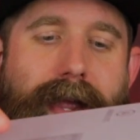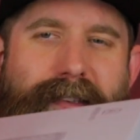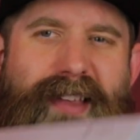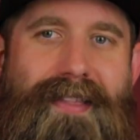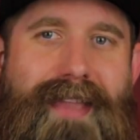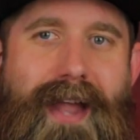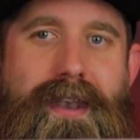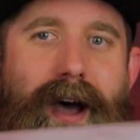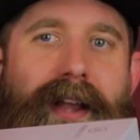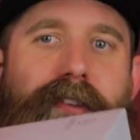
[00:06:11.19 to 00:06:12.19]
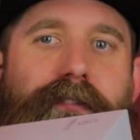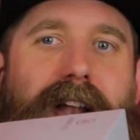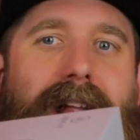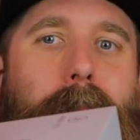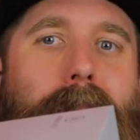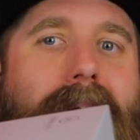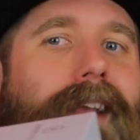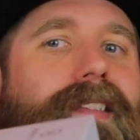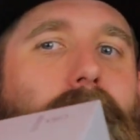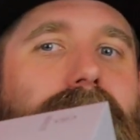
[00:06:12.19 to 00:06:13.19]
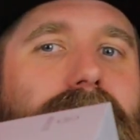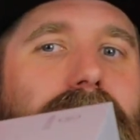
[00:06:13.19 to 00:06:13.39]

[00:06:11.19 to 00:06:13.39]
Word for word: It's got that nice fitting box that we